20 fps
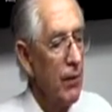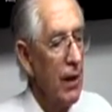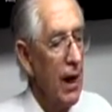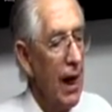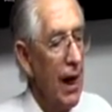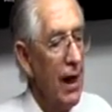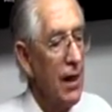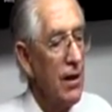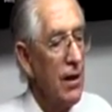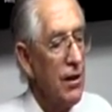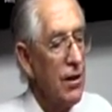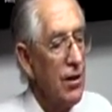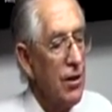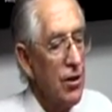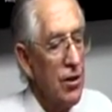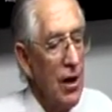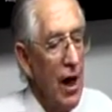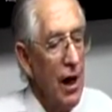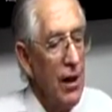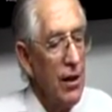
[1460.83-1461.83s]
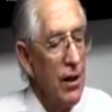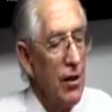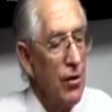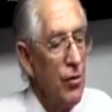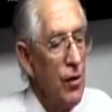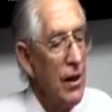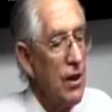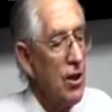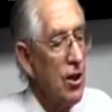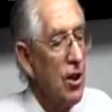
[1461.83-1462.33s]
and the
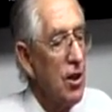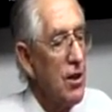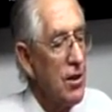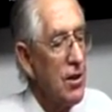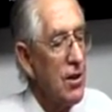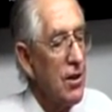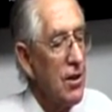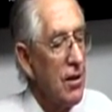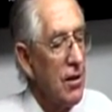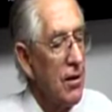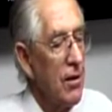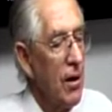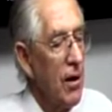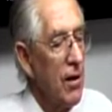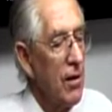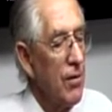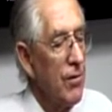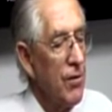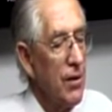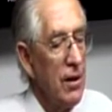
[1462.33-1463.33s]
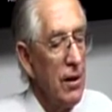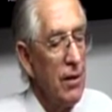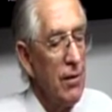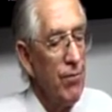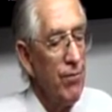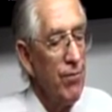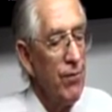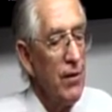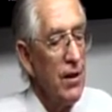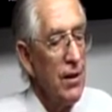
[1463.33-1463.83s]
riches, you know,
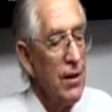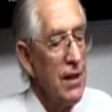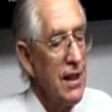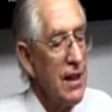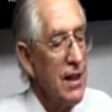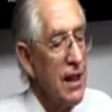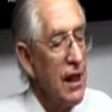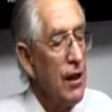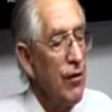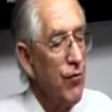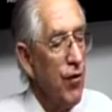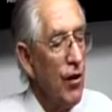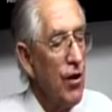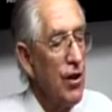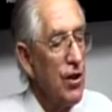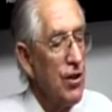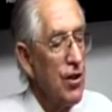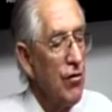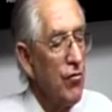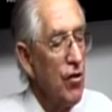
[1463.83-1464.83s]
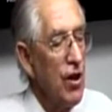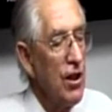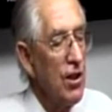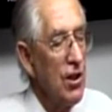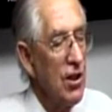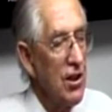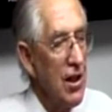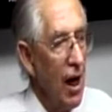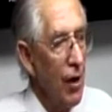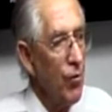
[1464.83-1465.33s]
the deceitfulness of
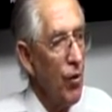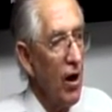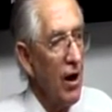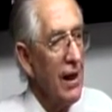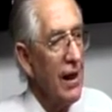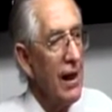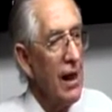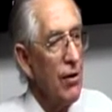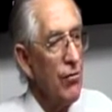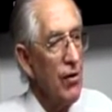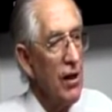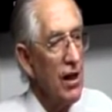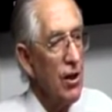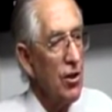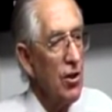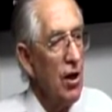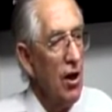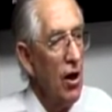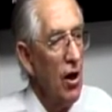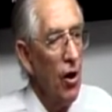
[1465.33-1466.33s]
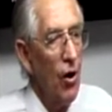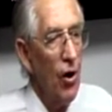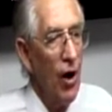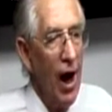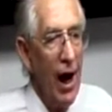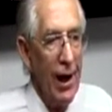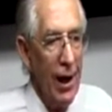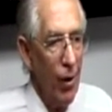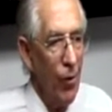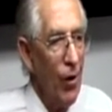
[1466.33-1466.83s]
riches, I want to get rich, or
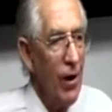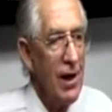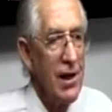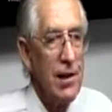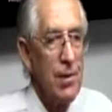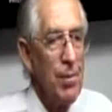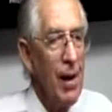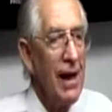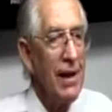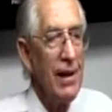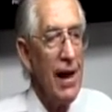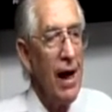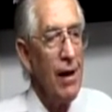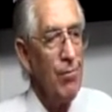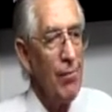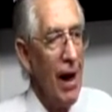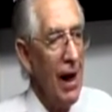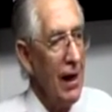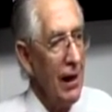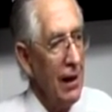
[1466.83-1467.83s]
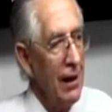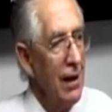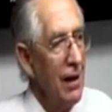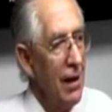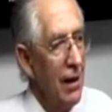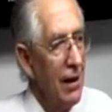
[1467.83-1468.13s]
I don't want to spend that money,